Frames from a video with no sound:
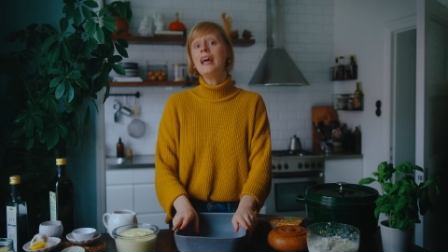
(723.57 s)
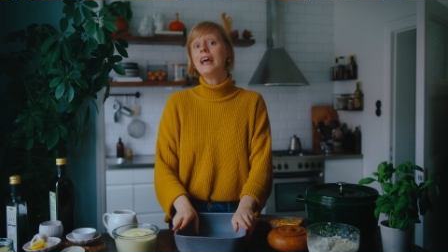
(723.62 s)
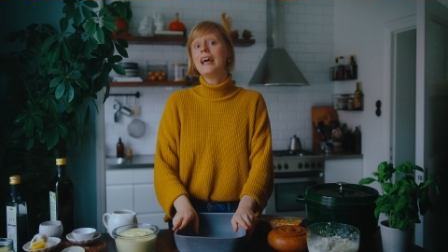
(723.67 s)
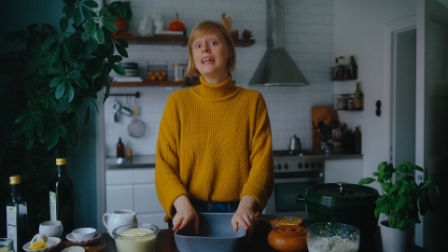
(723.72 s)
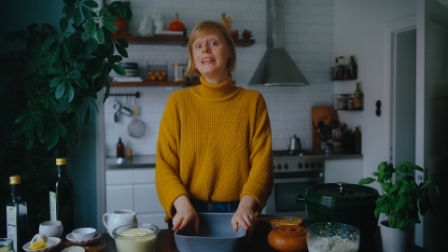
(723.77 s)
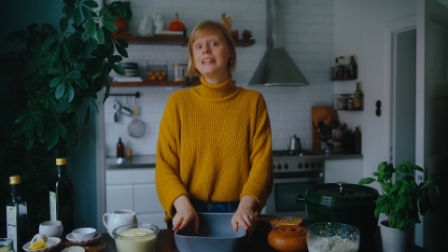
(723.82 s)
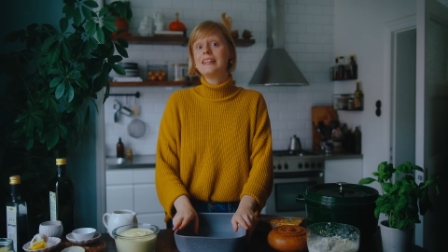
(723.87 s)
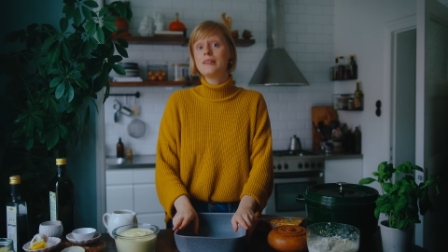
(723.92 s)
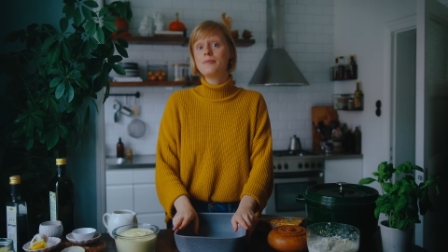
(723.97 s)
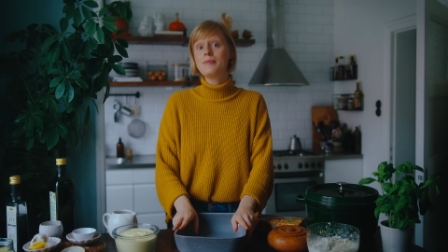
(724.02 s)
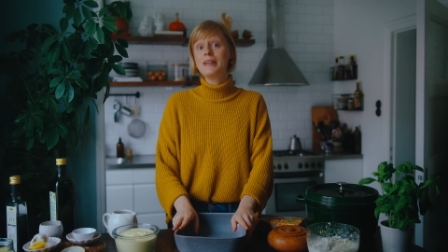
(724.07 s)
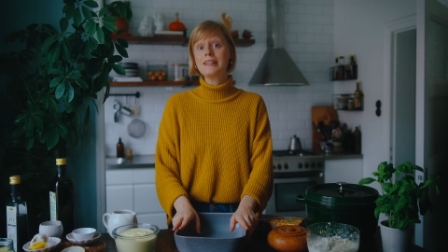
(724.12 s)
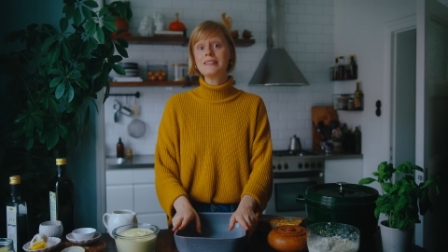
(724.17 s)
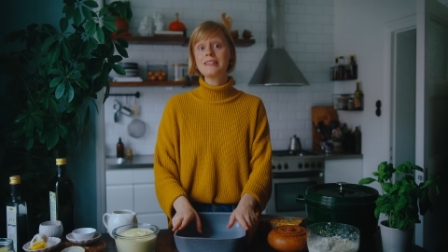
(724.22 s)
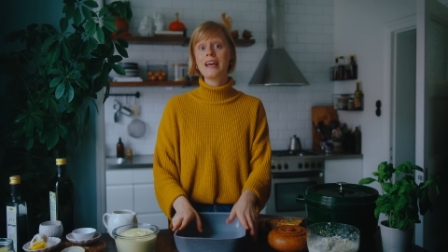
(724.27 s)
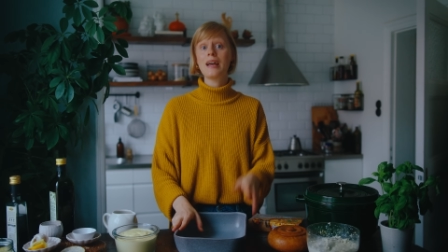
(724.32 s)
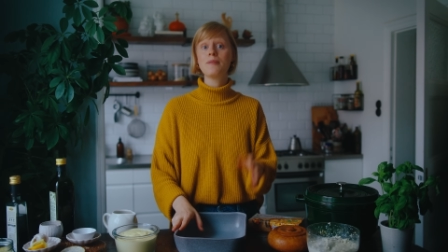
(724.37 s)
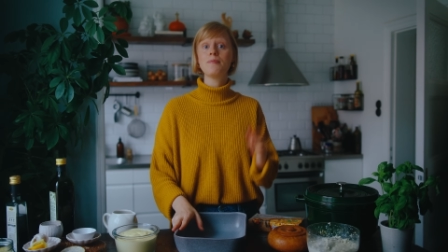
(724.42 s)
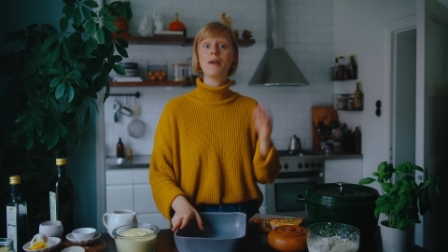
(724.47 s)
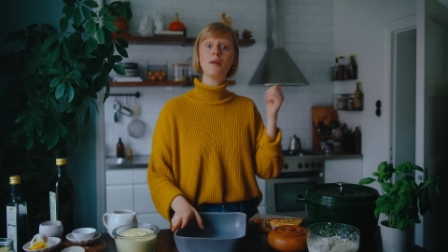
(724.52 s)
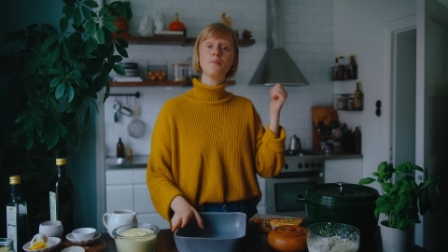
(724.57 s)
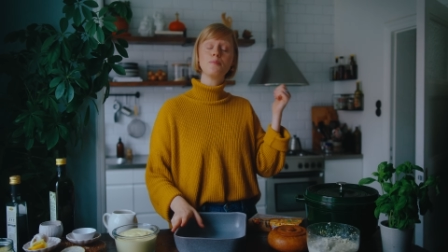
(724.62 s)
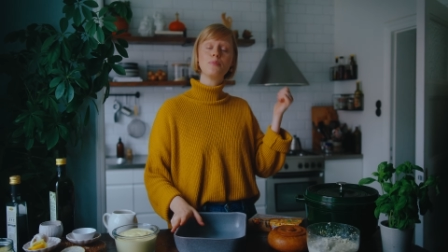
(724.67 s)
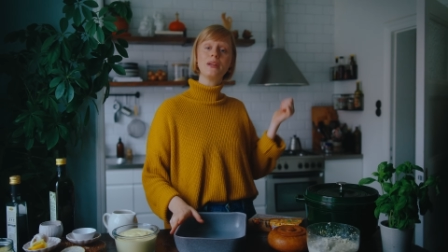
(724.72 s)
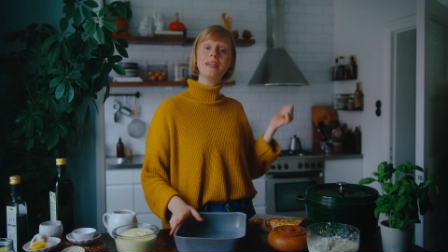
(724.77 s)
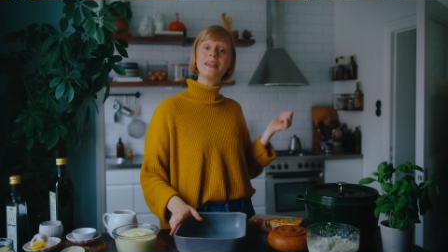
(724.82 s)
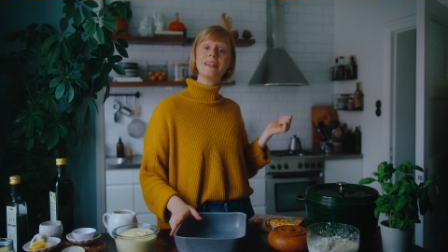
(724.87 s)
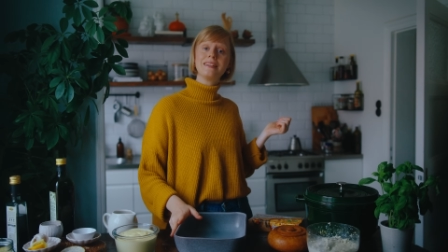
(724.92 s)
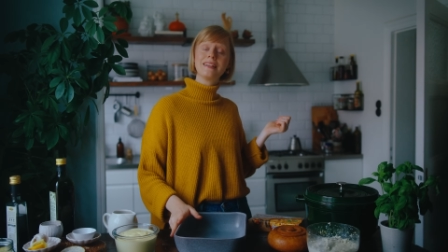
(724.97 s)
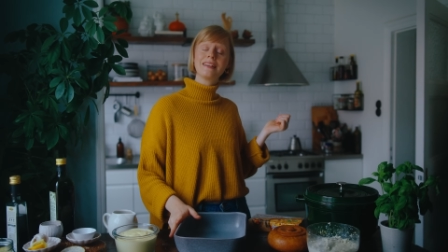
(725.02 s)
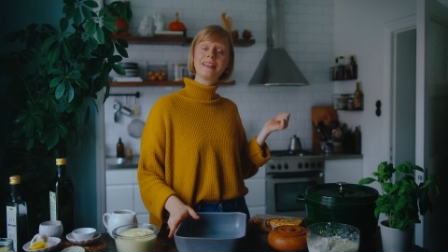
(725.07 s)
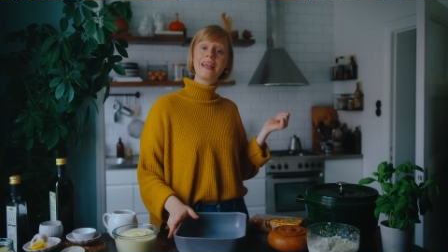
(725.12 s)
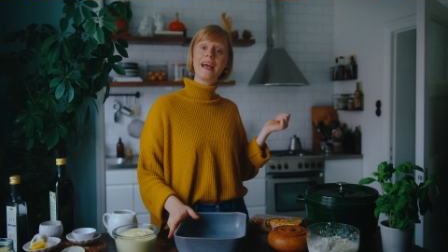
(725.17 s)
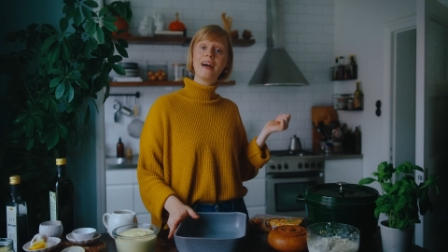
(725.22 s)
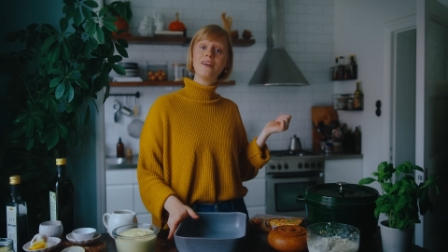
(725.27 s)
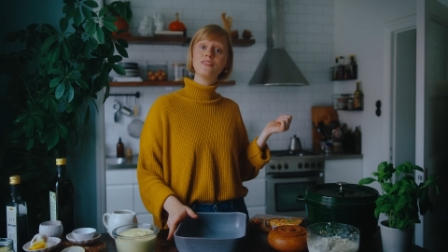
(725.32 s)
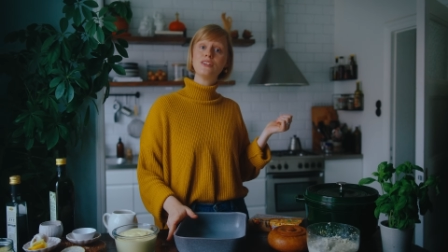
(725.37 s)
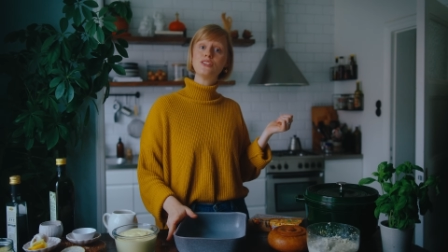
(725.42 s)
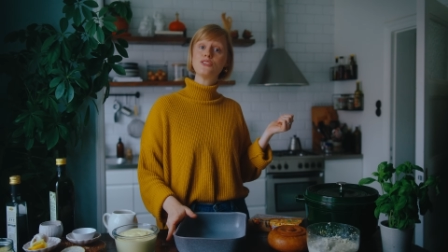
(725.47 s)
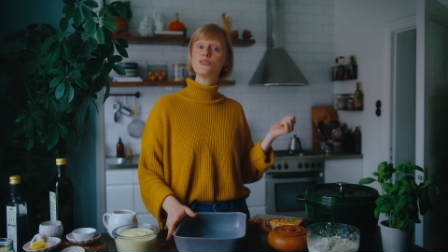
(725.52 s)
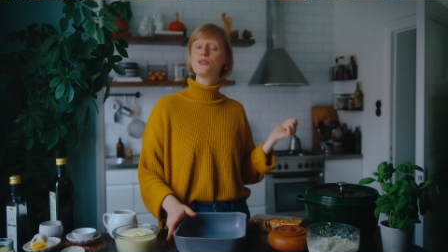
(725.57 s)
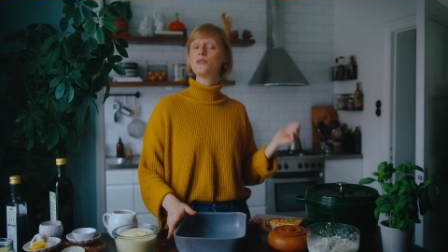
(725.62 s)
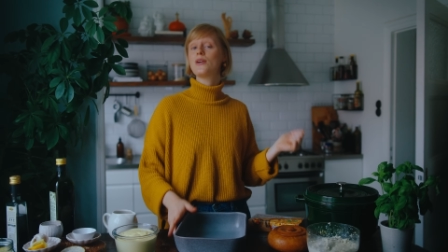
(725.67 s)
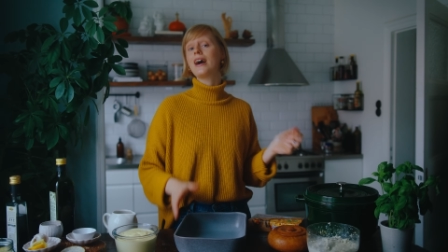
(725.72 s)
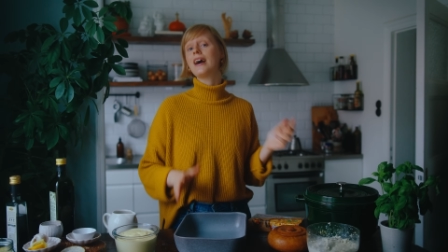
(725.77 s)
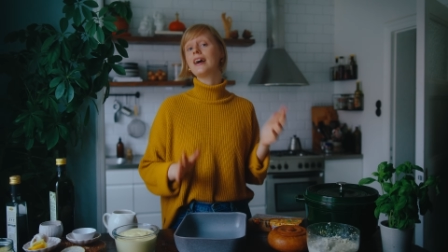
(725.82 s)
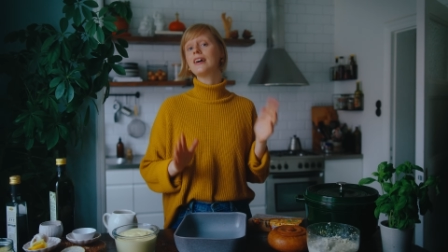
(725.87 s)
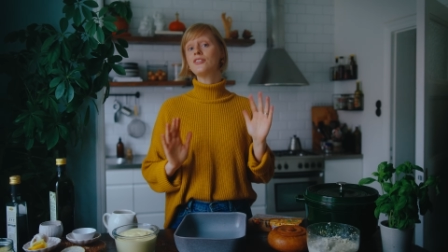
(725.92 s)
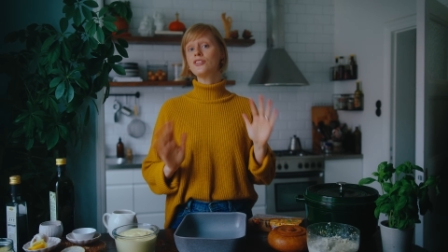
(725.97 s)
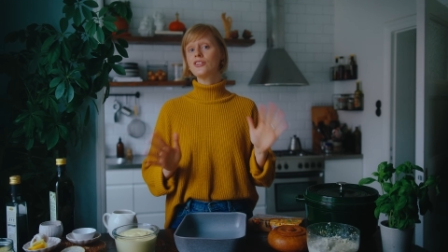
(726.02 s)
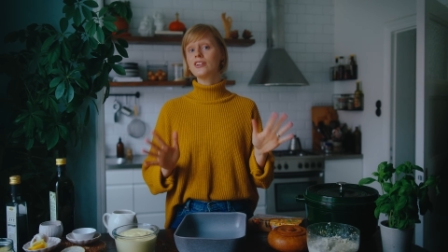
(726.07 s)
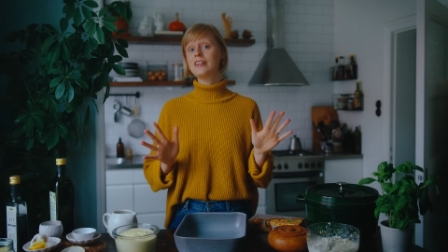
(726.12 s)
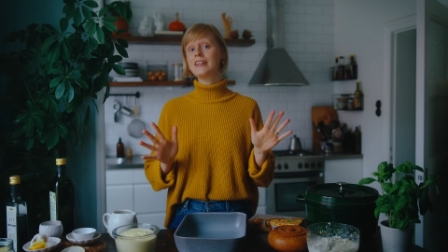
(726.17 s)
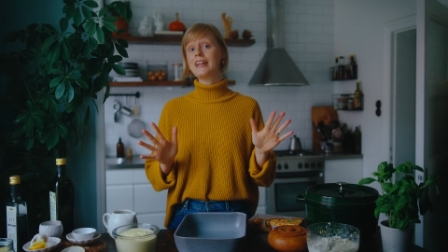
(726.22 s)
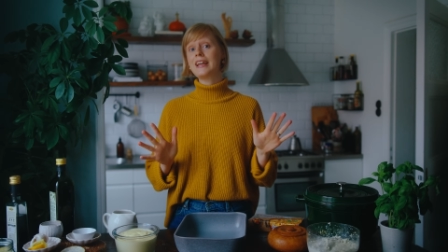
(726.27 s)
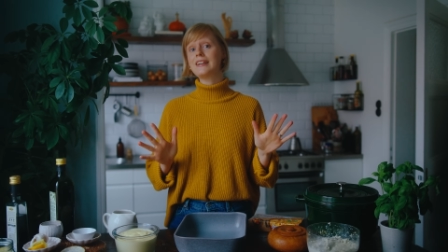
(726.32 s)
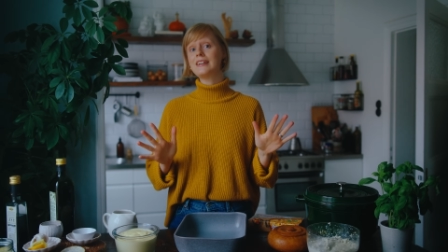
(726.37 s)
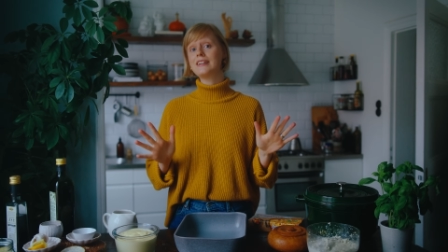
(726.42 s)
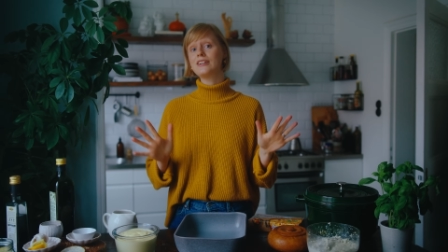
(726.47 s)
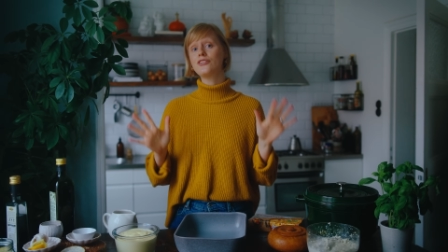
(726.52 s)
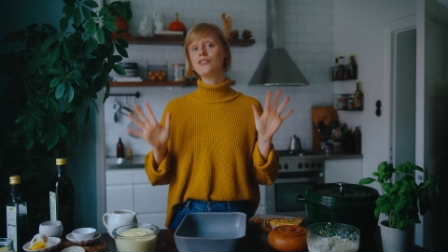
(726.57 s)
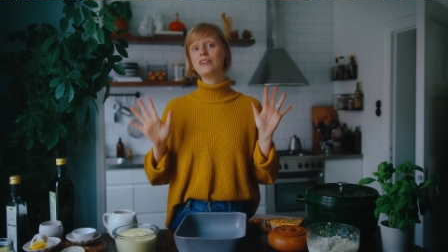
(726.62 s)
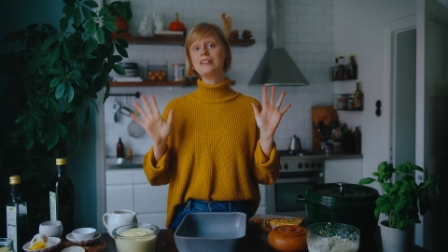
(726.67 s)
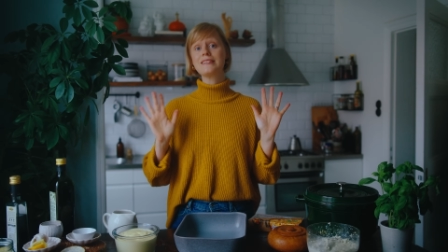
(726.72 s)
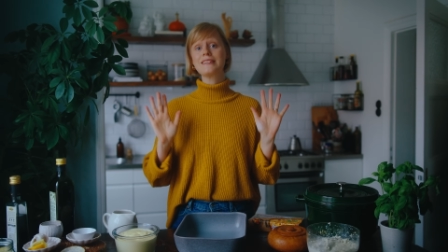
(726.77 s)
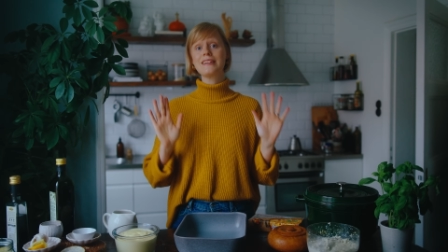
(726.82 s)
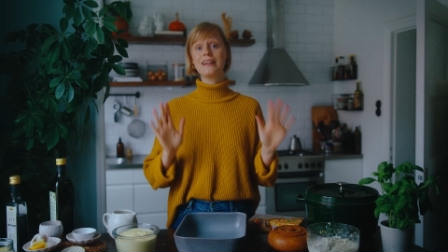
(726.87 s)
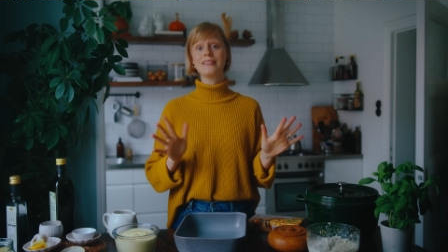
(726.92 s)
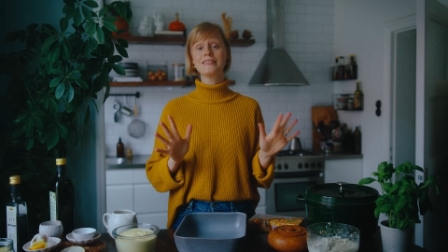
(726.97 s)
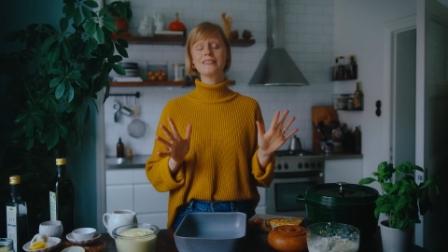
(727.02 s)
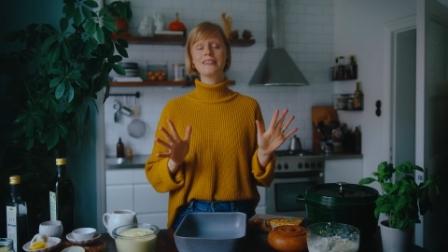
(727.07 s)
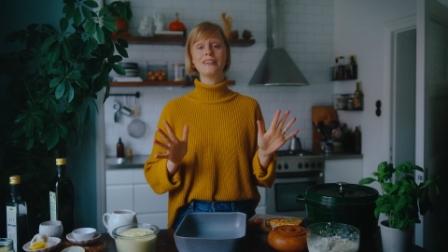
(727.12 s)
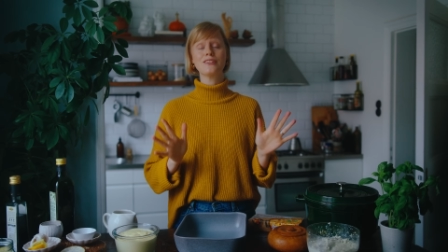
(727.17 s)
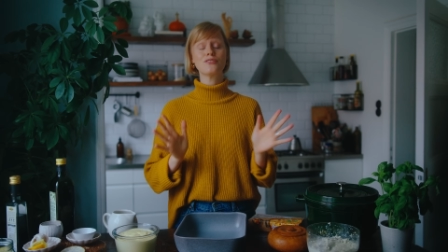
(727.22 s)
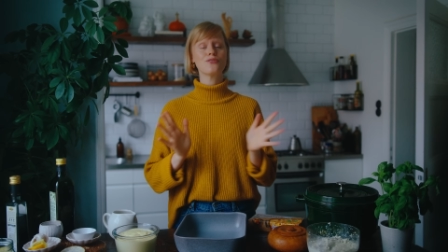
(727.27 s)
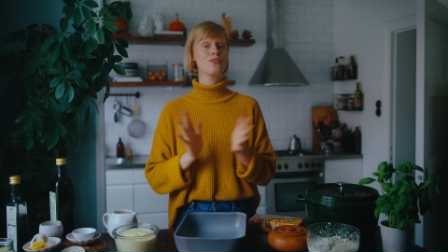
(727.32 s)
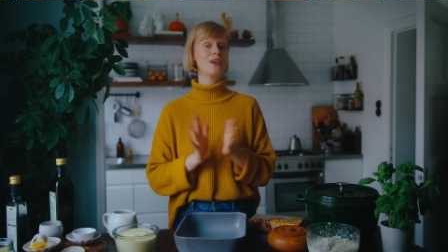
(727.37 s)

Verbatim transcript: And in the meantime, I'm preheating the oven to 180 degrees Celsius,